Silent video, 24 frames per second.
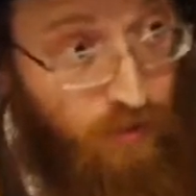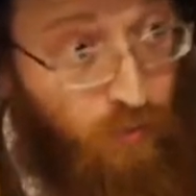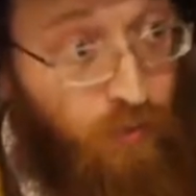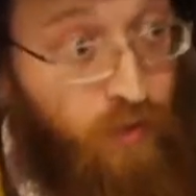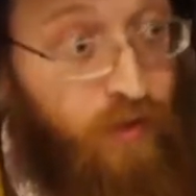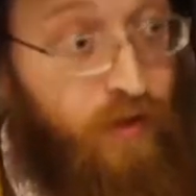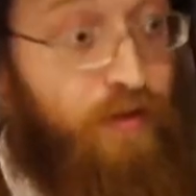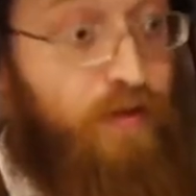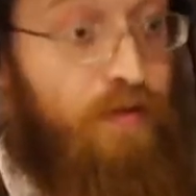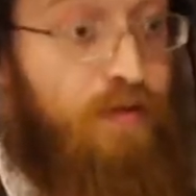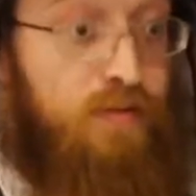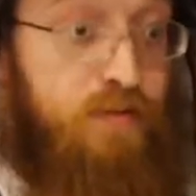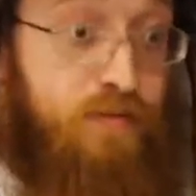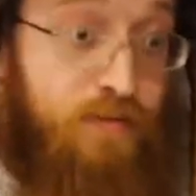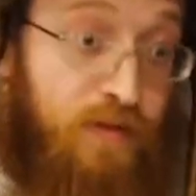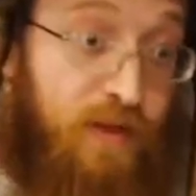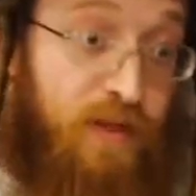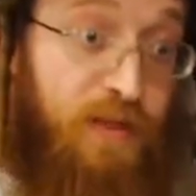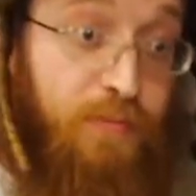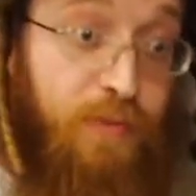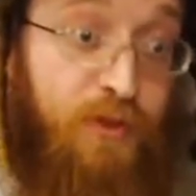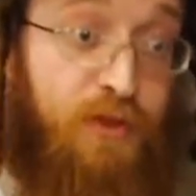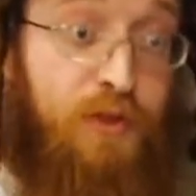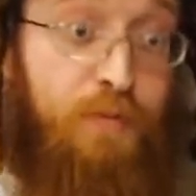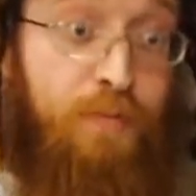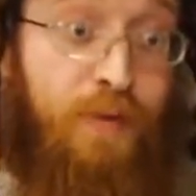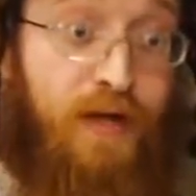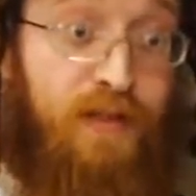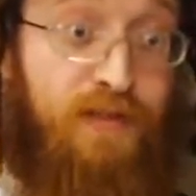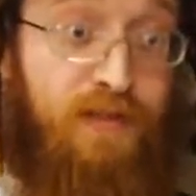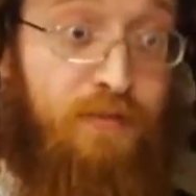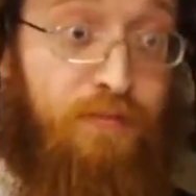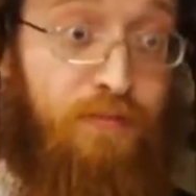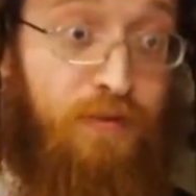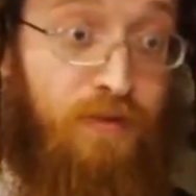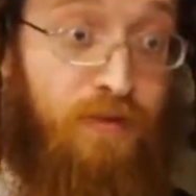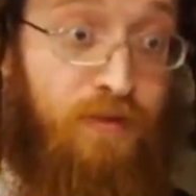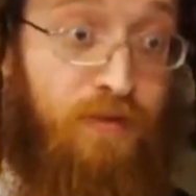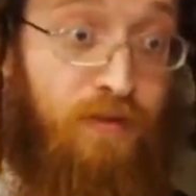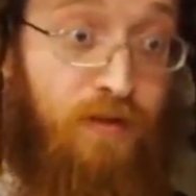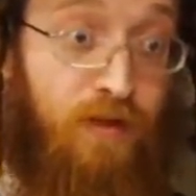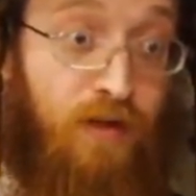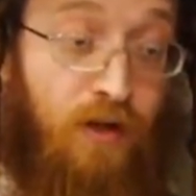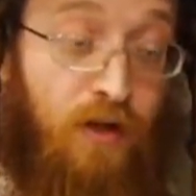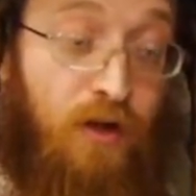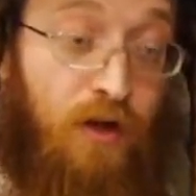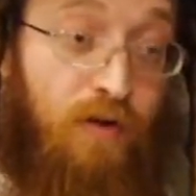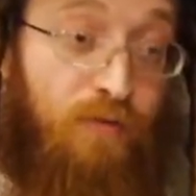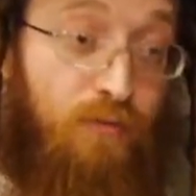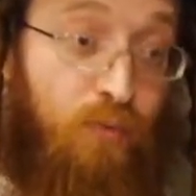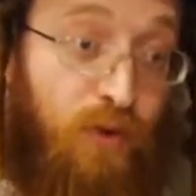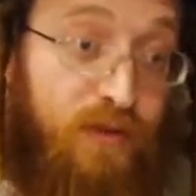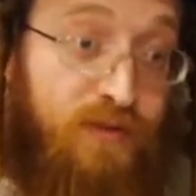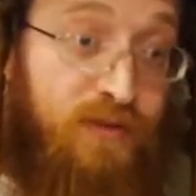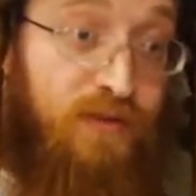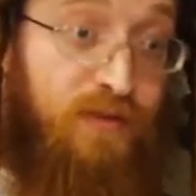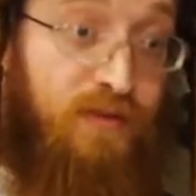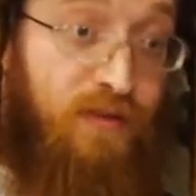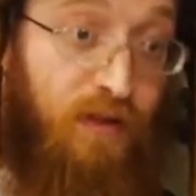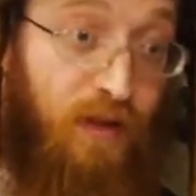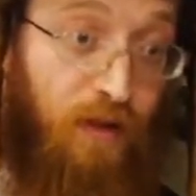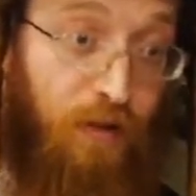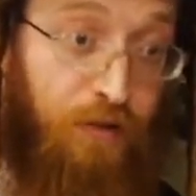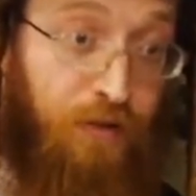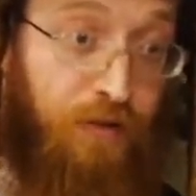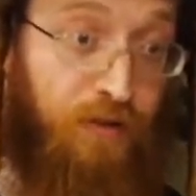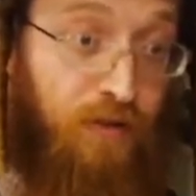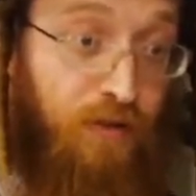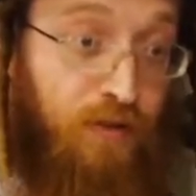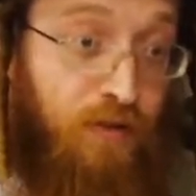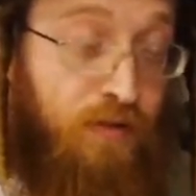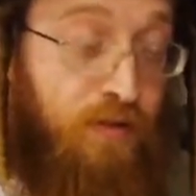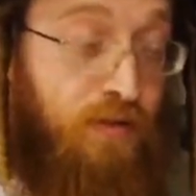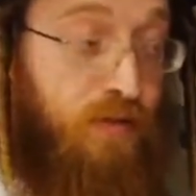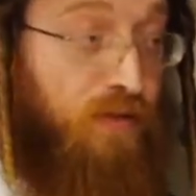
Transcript: aware, as much as possible, of what's healthy.